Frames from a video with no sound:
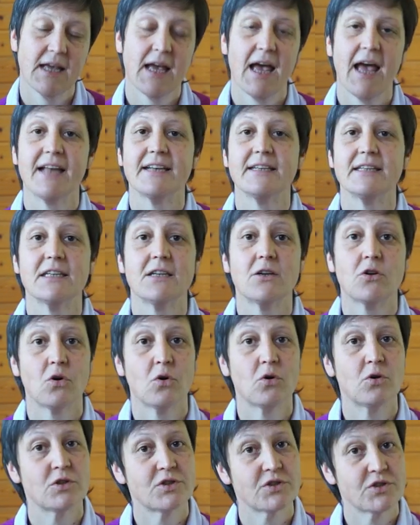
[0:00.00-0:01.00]
and he
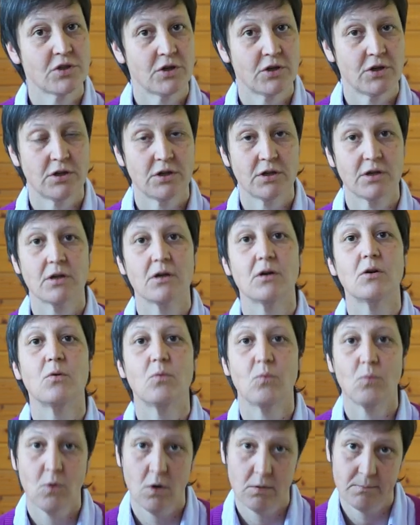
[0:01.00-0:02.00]
calls her
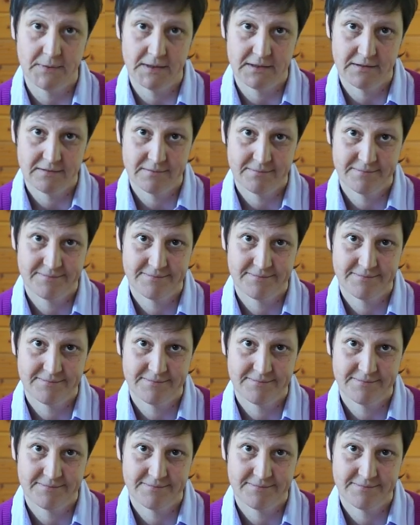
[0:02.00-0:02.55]
woman.